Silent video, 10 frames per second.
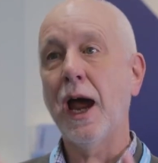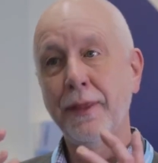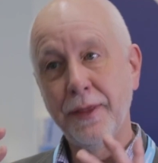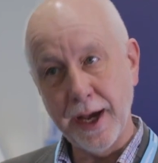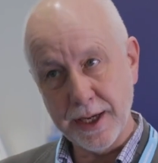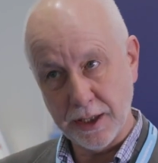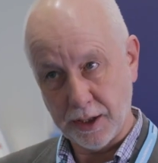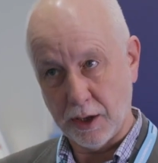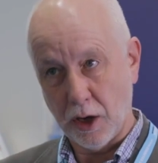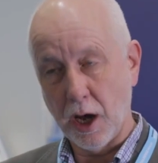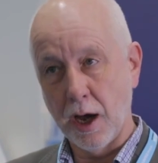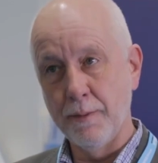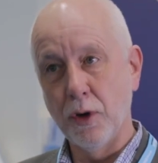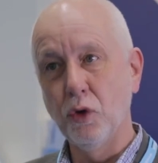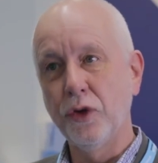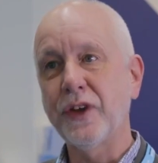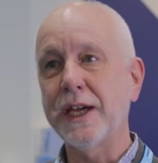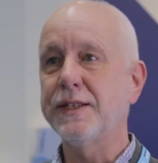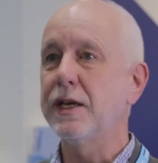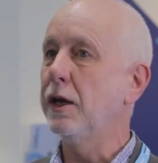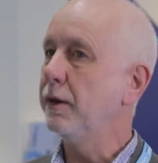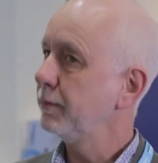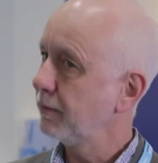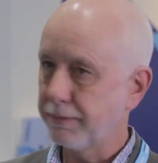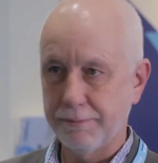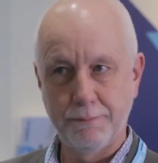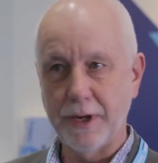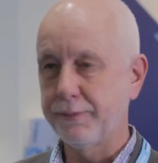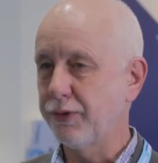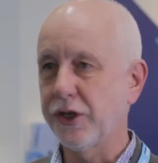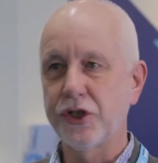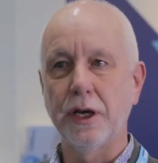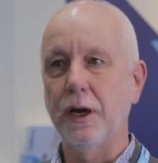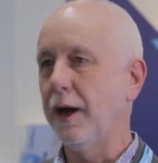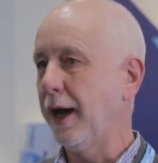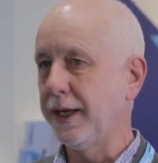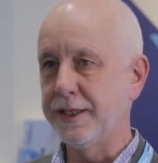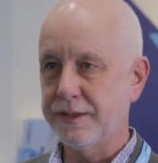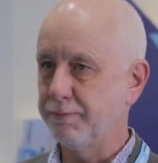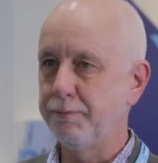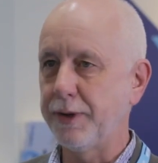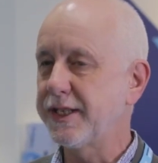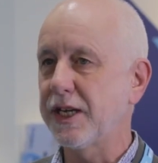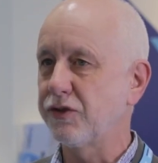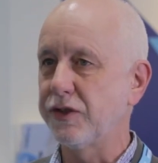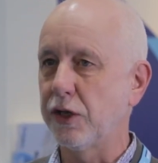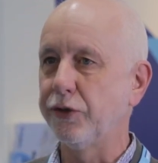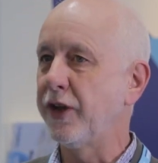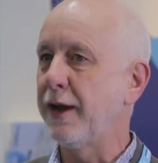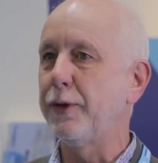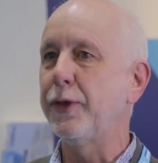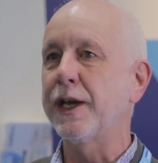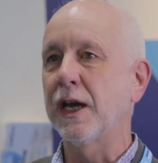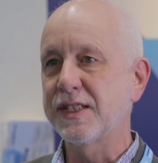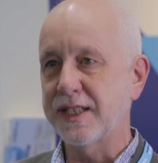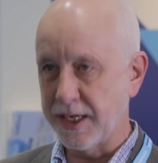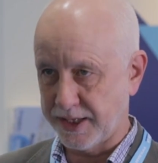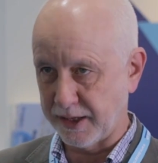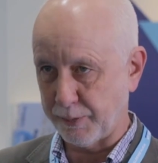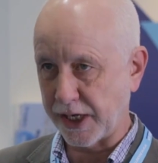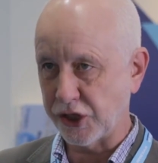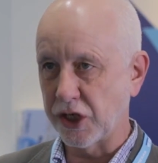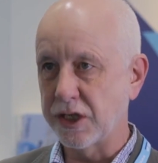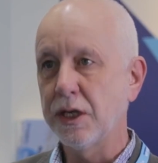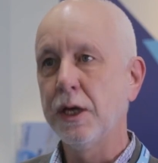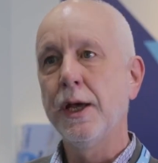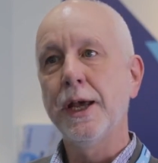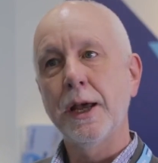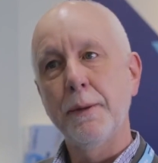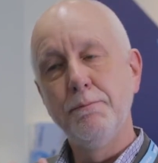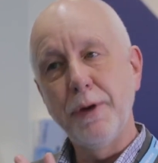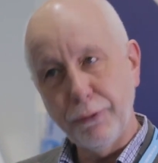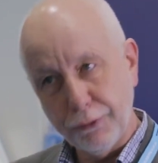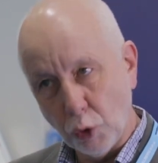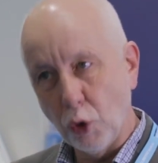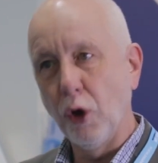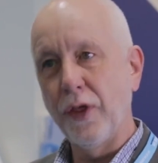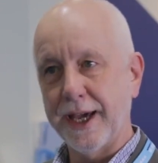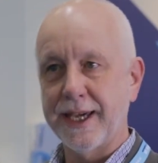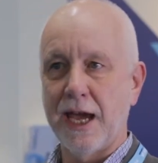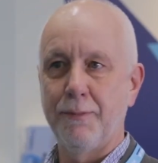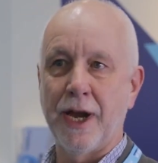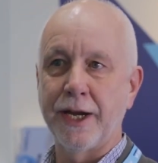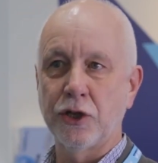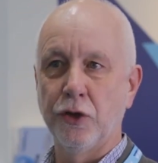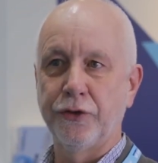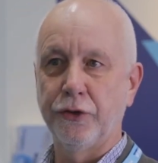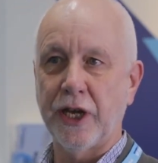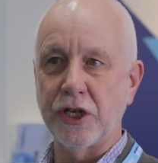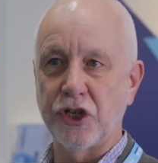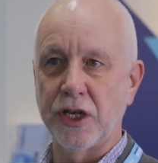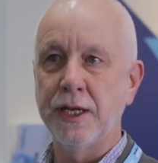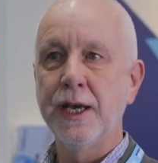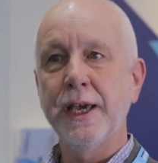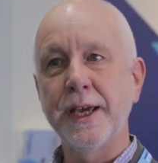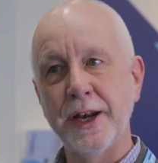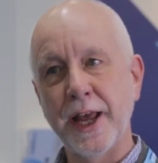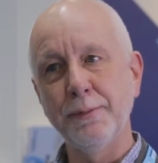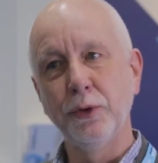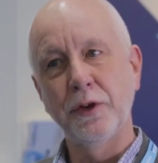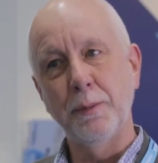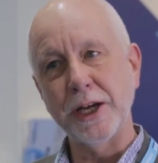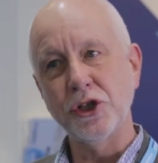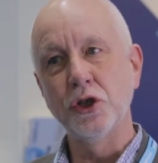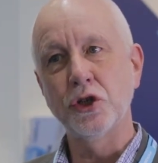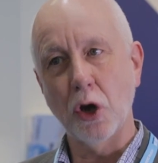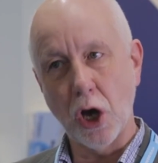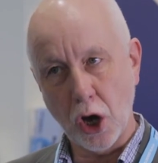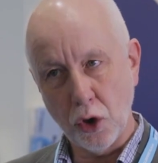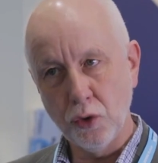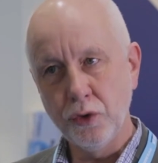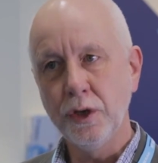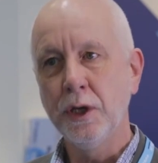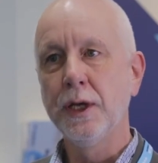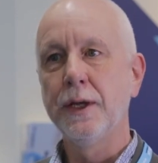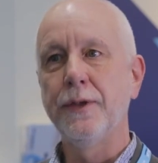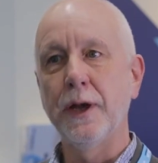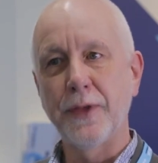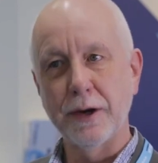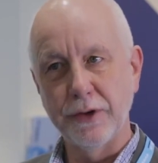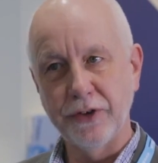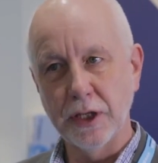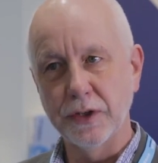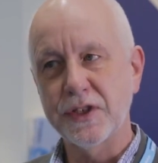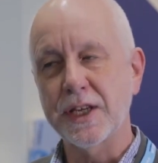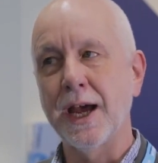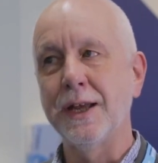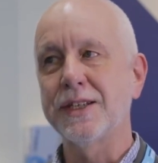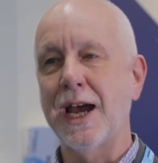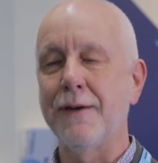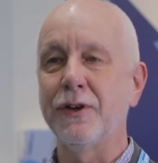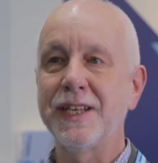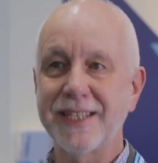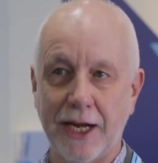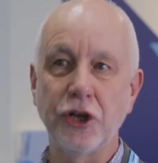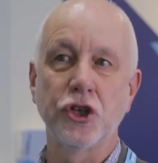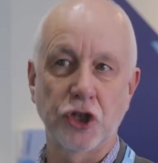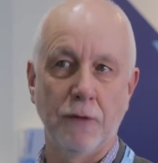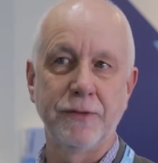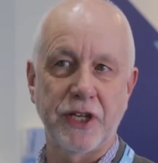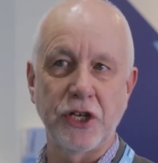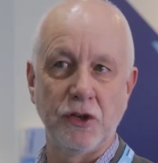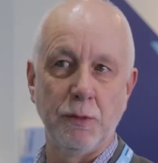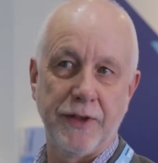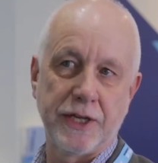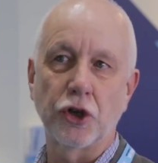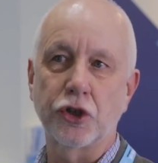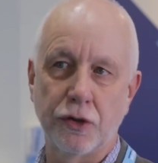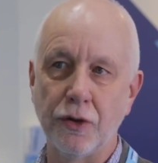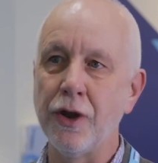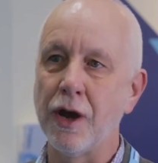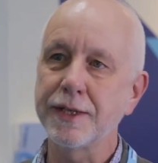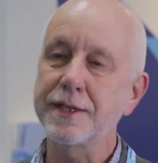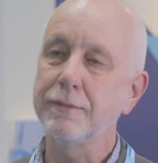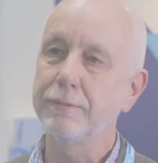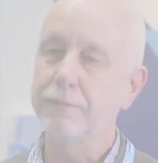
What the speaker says: and then all the data, blood pressure and blood test results and everything are sent to the patient before their care planning consultation. It enables the patient to own their results and to have an intelligent conversation with their doctor or nurse.